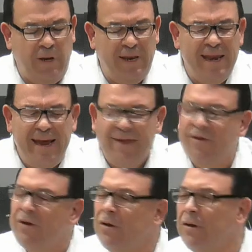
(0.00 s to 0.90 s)
need to
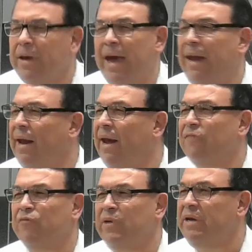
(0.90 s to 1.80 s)
look at it
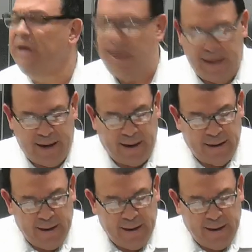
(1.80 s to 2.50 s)
every day.